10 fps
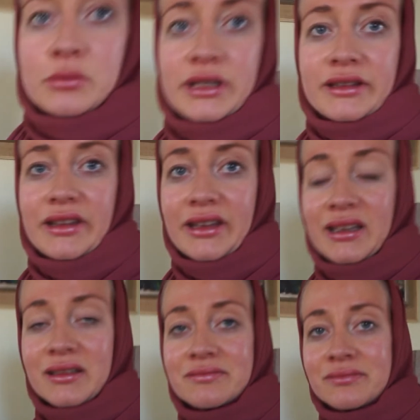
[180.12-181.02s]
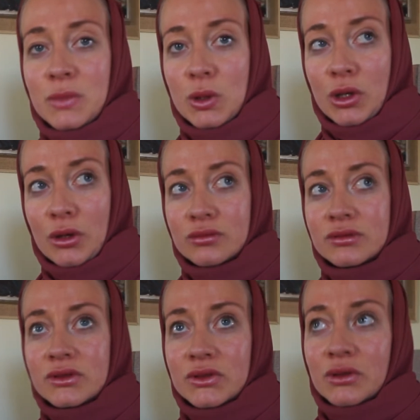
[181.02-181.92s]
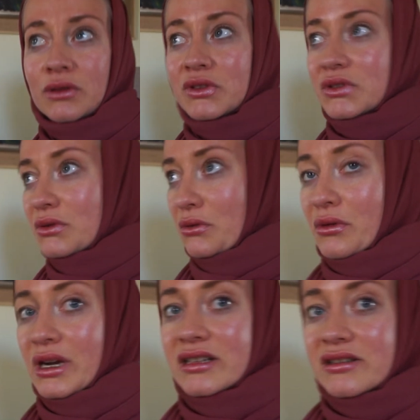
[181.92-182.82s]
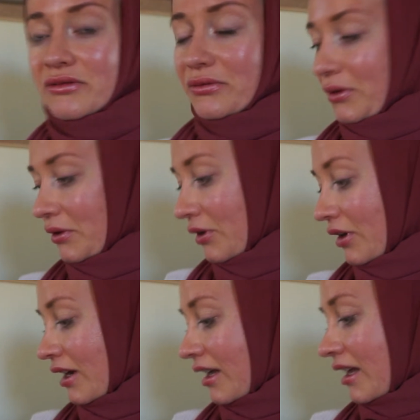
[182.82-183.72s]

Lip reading: bit, sort of storage for